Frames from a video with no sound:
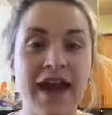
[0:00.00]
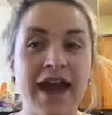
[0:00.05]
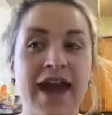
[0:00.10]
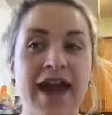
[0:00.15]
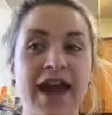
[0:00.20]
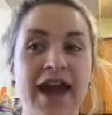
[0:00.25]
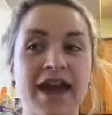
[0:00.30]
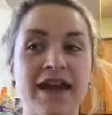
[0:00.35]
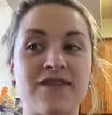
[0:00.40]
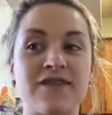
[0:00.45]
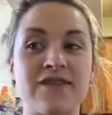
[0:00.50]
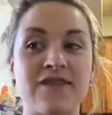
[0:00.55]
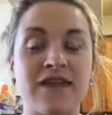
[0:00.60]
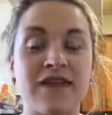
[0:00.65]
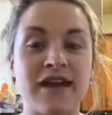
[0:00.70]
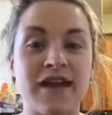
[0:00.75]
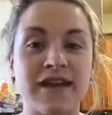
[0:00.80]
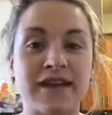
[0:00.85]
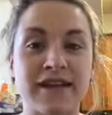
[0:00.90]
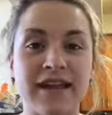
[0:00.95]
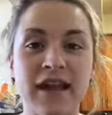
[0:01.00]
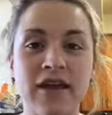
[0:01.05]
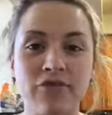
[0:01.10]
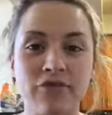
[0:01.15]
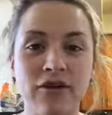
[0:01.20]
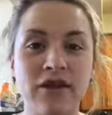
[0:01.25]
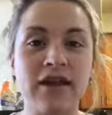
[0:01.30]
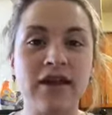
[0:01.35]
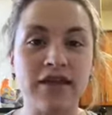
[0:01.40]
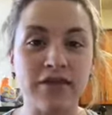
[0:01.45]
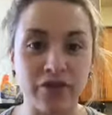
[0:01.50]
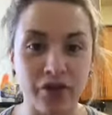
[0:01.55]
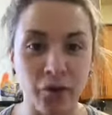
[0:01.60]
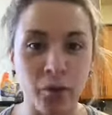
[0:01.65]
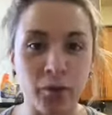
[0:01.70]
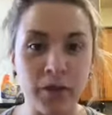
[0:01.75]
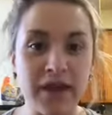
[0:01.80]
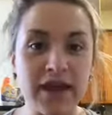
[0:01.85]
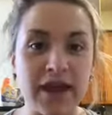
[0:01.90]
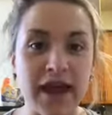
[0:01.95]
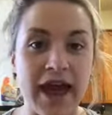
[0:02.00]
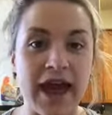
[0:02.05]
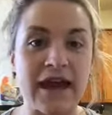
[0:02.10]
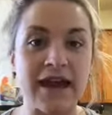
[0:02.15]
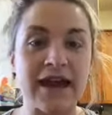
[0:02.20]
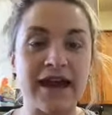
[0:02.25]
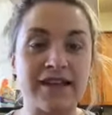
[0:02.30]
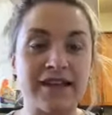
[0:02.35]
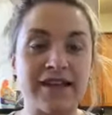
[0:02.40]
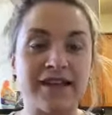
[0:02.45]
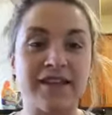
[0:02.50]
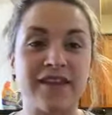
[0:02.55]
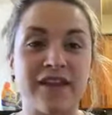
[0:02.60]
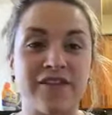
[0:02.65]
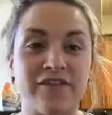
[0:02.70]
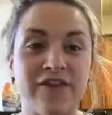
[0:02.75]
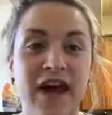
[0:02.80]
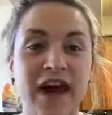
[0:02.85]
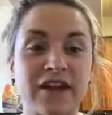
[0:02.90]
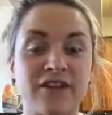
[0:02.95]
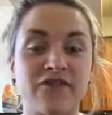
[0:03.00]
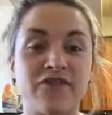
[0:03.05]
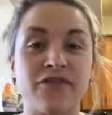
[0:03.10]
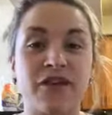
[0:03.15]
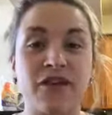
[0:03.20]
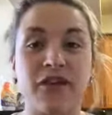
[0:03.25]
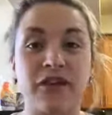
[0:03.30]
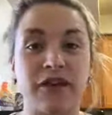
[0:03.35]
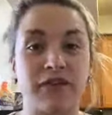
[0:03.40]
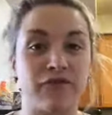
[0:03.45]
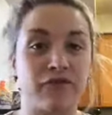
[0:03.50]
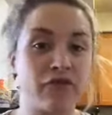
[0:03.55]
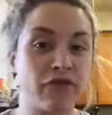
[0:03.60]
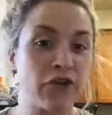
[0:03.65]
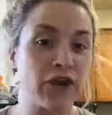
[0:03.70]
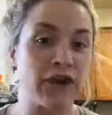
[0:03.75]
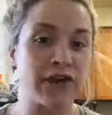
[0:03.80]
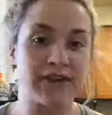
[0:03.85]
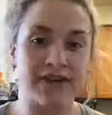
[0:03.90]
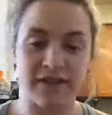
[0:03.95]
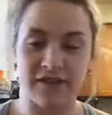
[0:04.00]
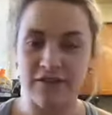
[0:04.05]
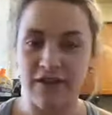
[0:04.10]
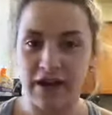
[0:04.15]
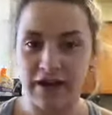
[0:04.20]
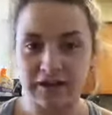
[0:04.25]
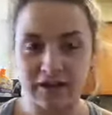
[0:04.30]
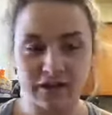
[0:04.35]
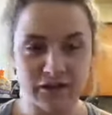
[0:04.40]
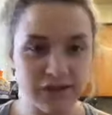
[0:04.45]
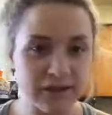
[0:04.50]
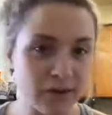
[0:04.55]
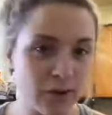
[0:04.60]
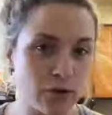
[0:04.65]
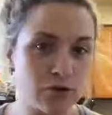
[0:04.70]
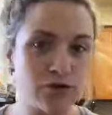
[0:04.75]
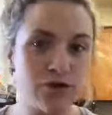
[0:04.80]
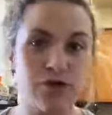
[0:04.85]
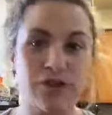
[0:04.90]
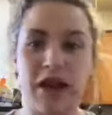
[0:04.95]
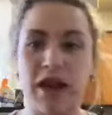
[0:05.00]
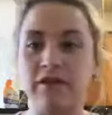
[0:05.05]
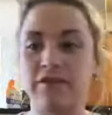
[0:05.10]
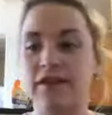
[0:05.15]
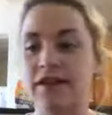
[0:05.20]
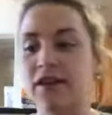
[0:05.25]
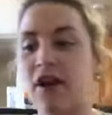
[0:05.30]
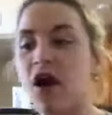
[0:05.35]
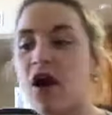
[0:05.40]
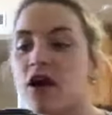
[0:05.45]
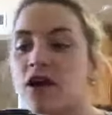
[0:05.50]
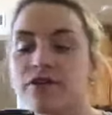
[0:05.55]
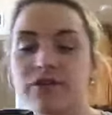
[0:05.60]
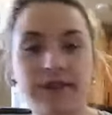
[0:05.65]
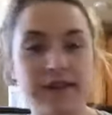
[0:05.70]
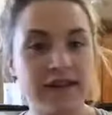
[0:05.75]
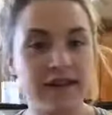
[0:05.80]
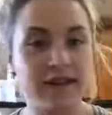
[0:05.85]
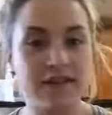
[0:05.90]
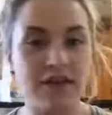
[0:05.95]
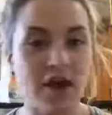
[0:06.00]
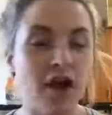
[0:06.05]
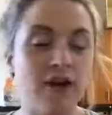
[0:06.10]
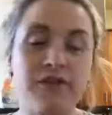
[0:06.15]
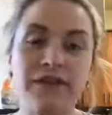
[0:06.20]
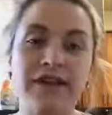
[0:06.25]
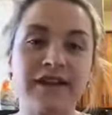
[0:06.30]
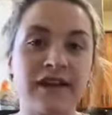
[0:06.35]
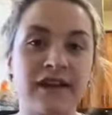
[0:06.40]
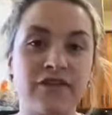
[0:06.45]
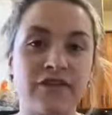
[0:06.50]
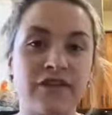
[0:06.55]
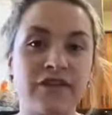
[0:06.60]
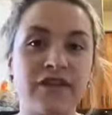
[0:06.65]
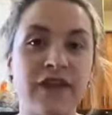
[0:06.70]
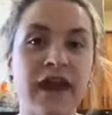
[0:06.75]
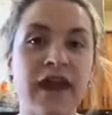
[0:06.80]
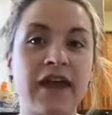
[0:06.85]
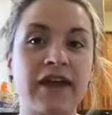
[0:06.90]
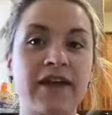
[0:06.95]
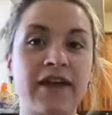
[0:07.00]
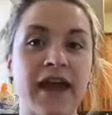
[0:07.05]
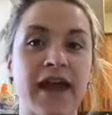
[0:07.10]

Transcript: And it's not really the weekend, it's the fact of feeling free, it's the fact of the social life, it's all this, all these different things.